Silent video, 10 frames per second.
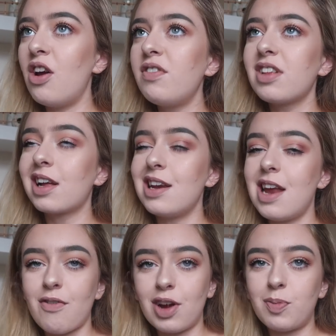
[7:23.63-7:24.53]
And obviously, like, I
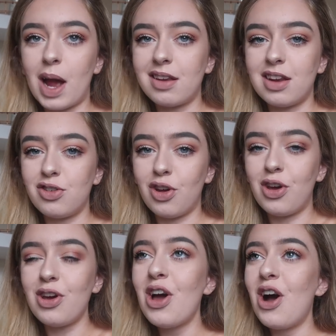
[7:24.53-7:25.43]
never expected it
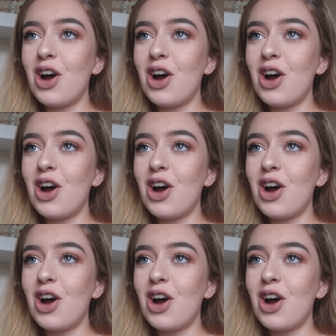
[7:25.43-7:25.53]
to.